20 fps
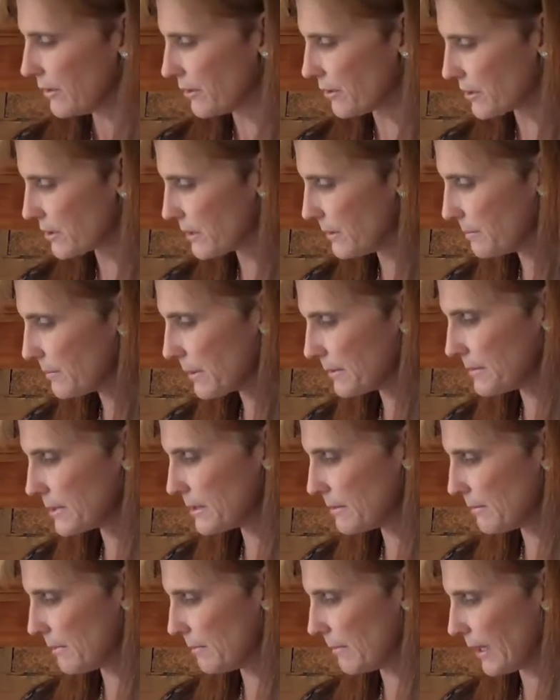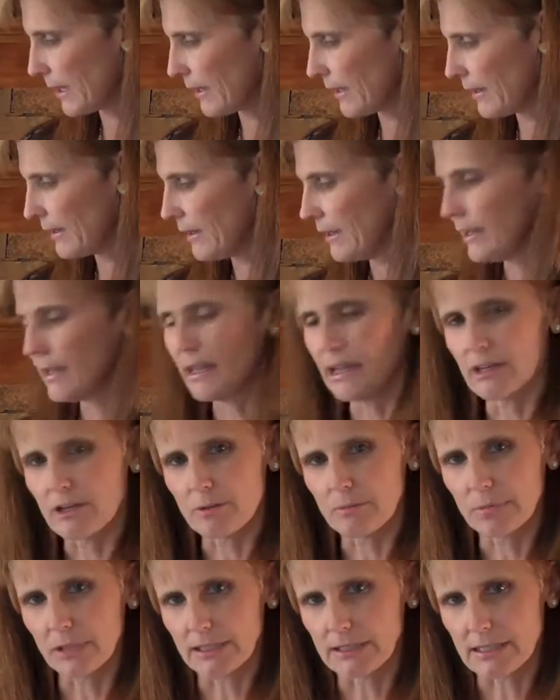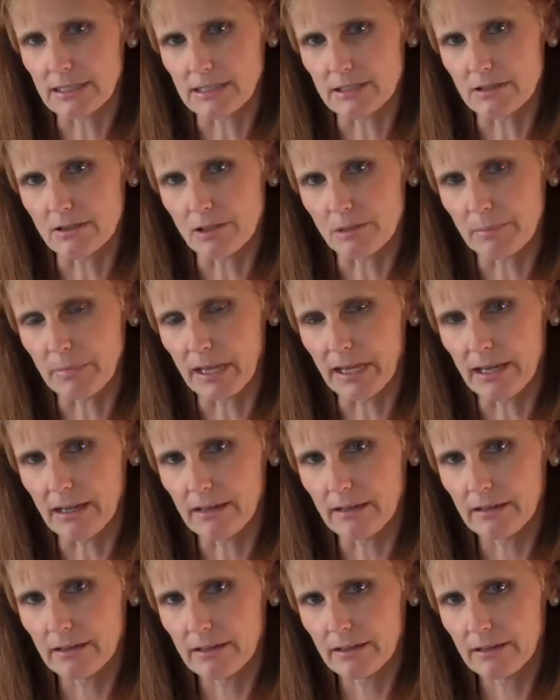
your symptoms to be bad, and your blood tests look bad.